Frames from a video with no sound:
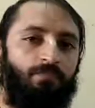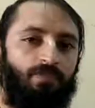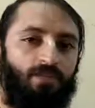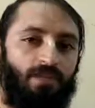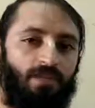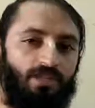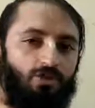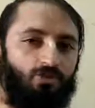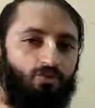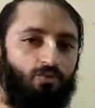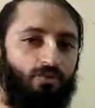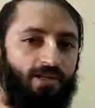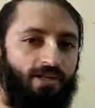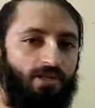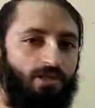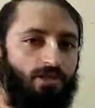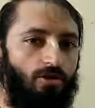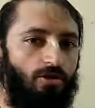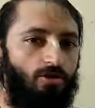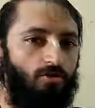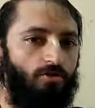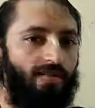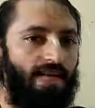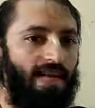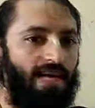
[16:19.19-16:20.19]
This
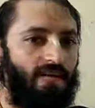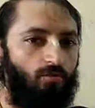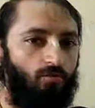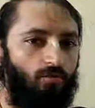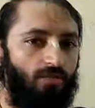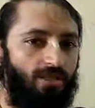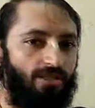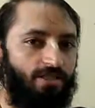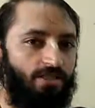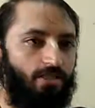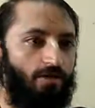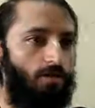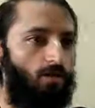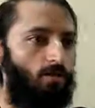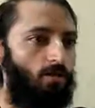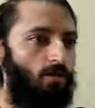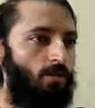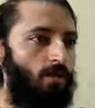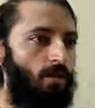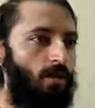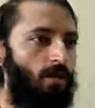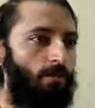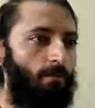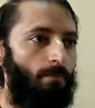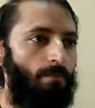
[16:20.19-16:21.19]
Vaishnava, that Vaishnava,
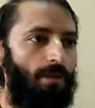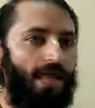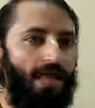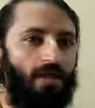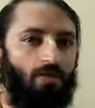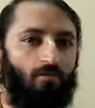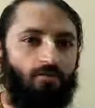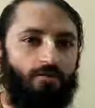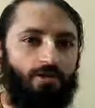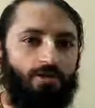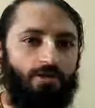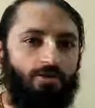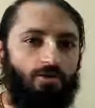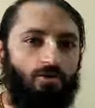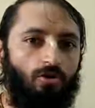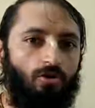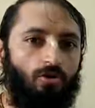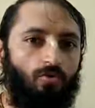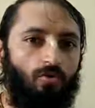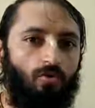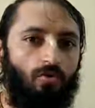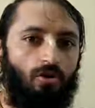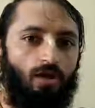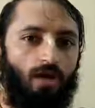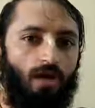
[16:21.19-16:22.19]
black
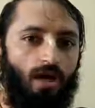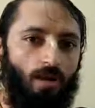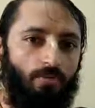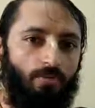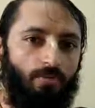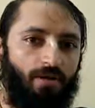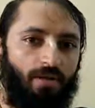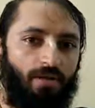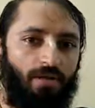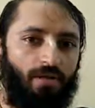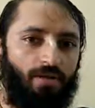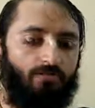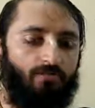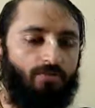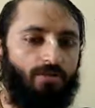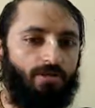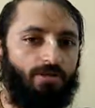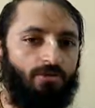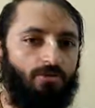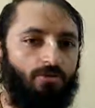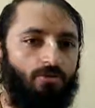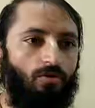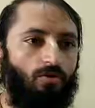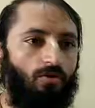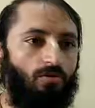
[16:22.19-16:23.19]
Vaishnava, American
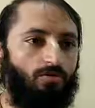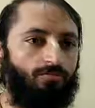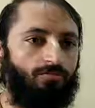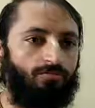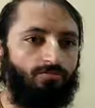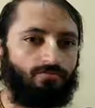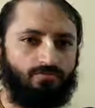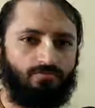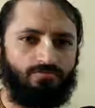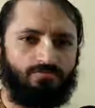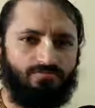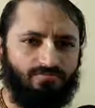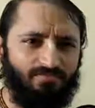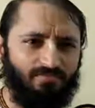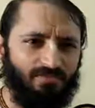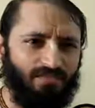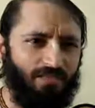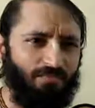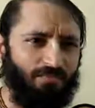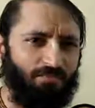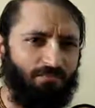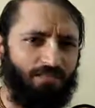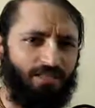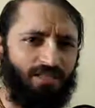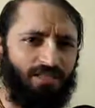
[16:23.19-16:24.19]
Vaishnava,
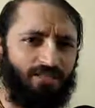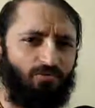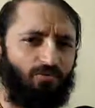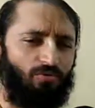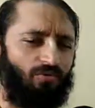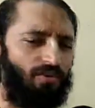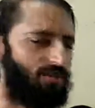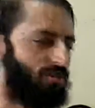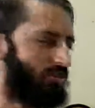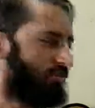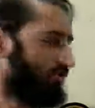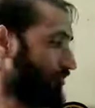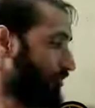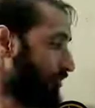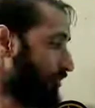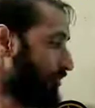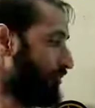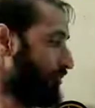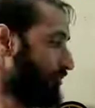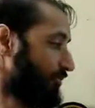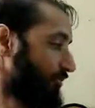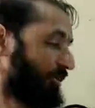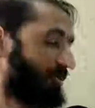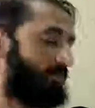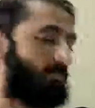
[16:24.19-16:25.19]
pink Vaishnava.
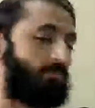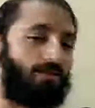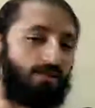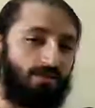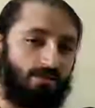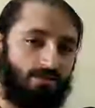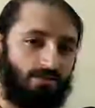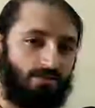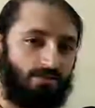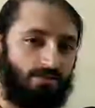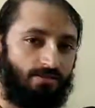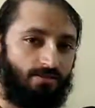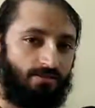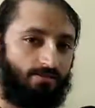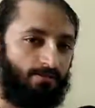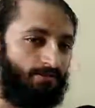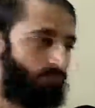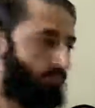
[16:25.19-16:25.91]
Don't do it, please.